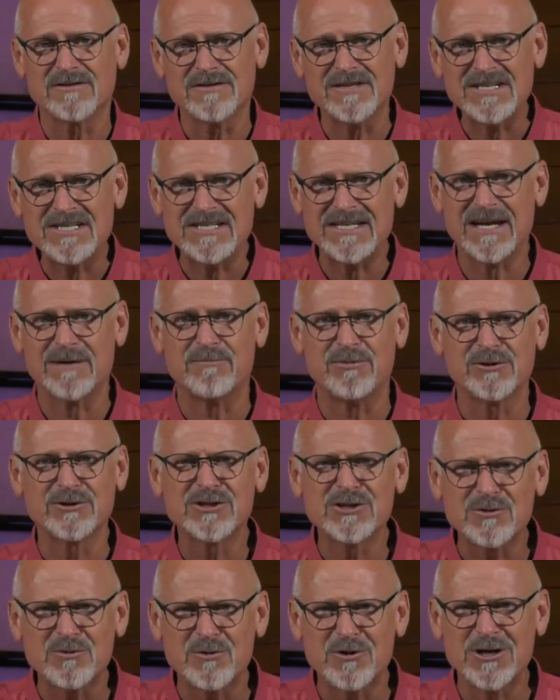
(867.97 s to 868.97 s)
to the temple
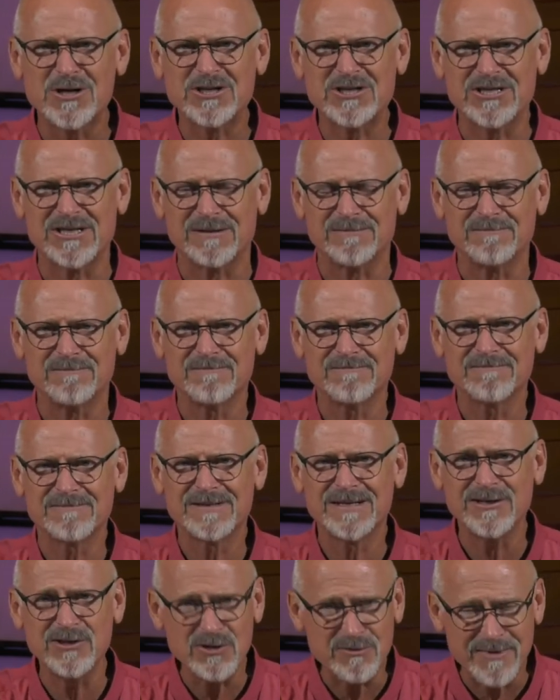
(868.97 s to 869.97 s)
to worship.
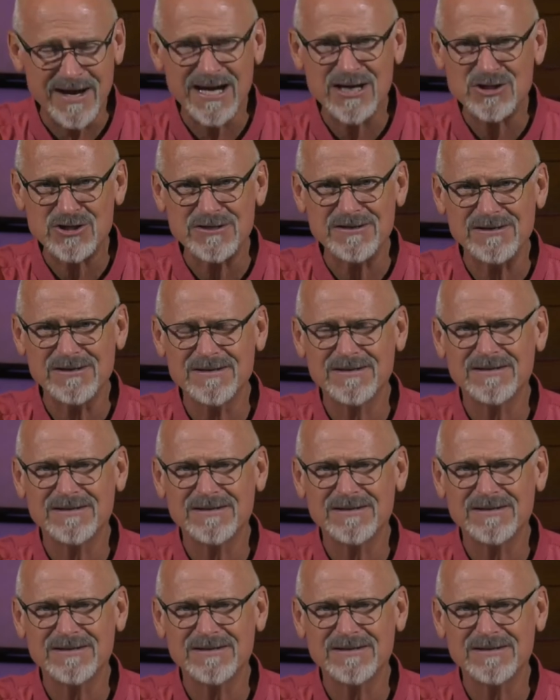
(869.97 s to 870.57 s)
Can you imagine?